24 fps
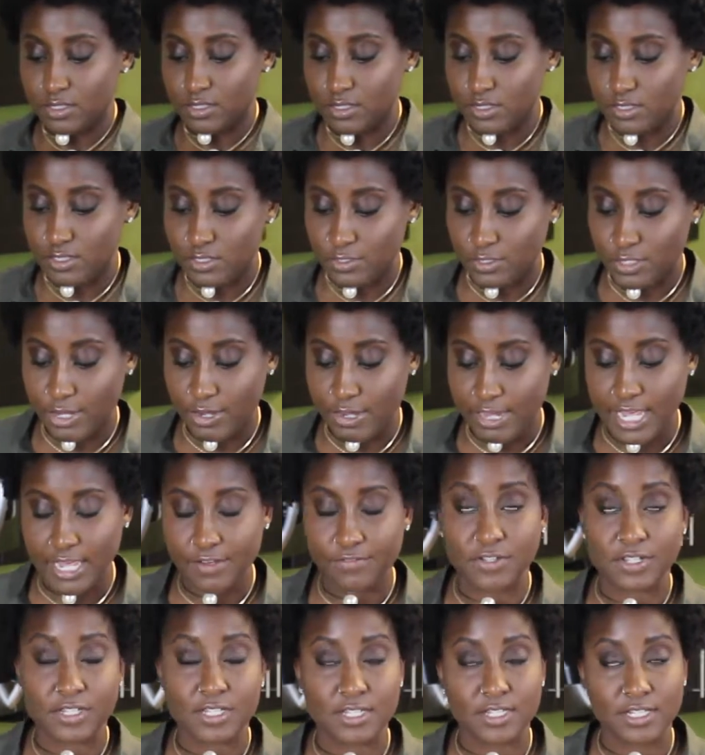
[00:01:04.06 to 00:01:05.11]
So now I have
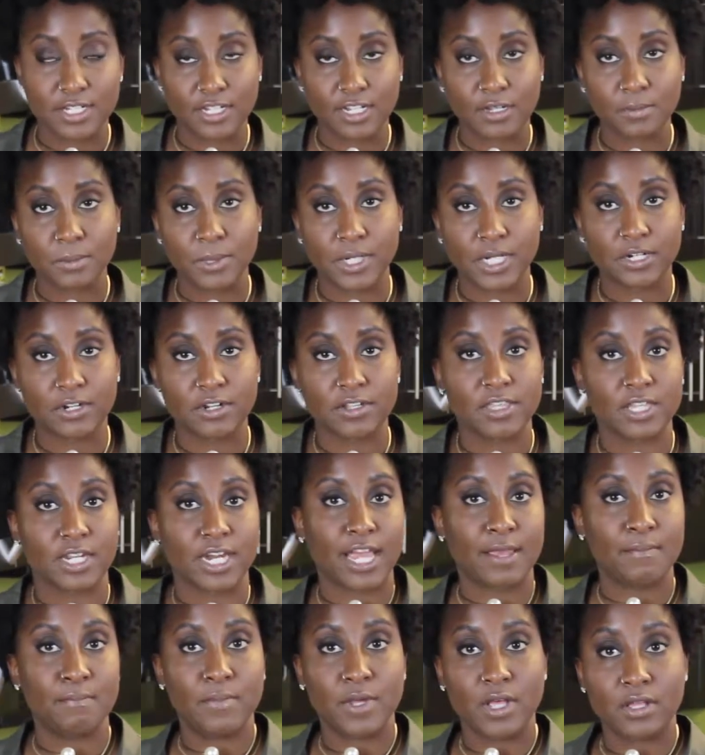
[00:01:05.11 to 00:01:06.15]
a stick of butter that
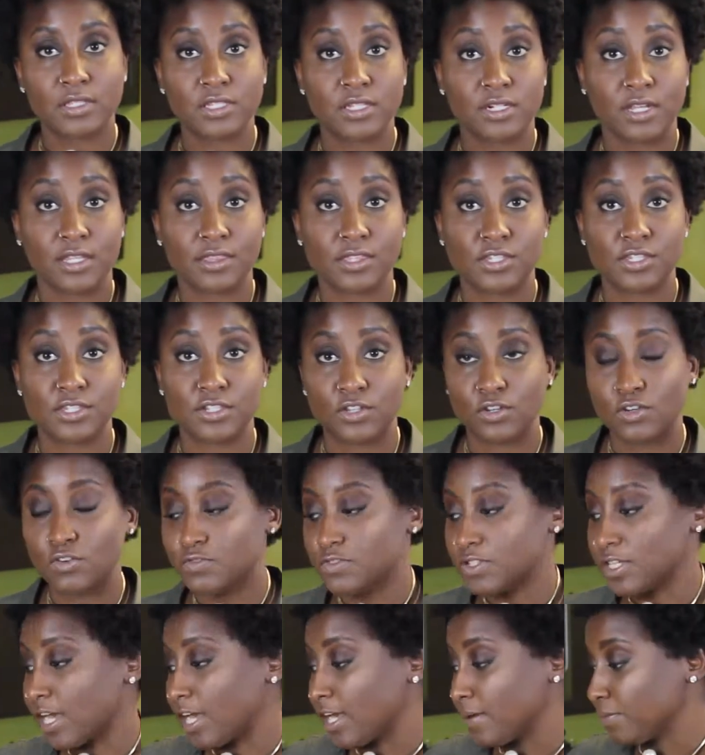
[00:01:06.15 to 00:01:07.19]
I melted on the stove
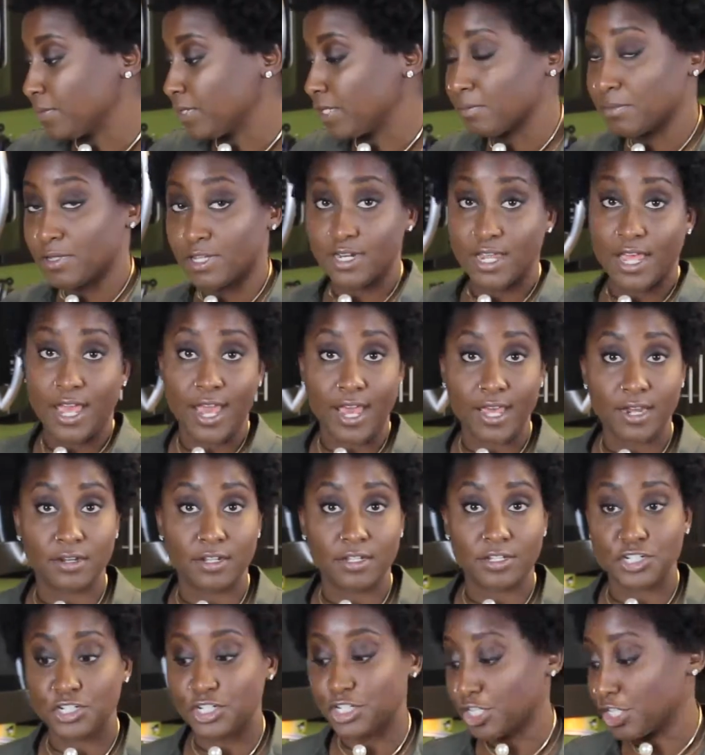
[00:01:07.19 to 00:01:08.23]
top, and I'm going to add the
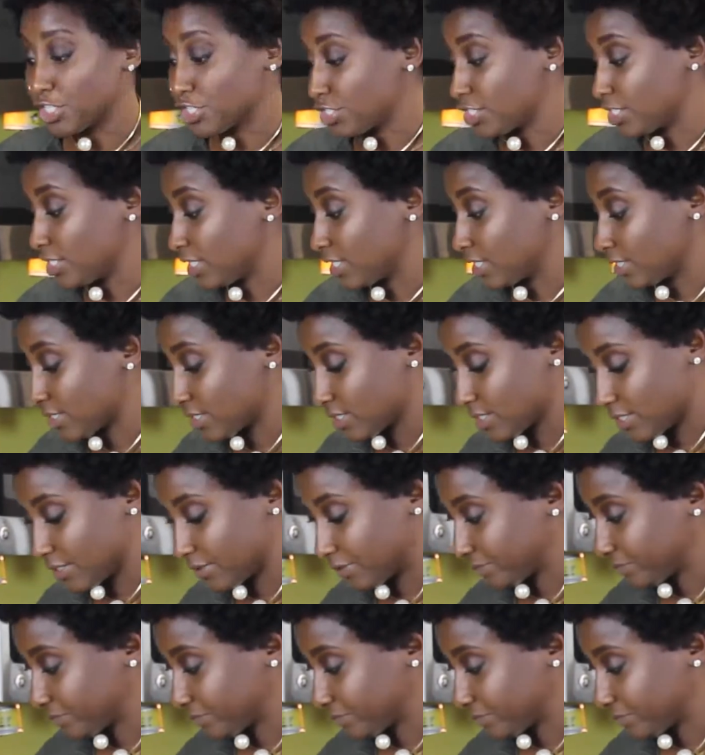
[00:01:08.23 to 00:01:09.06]
sugar to this.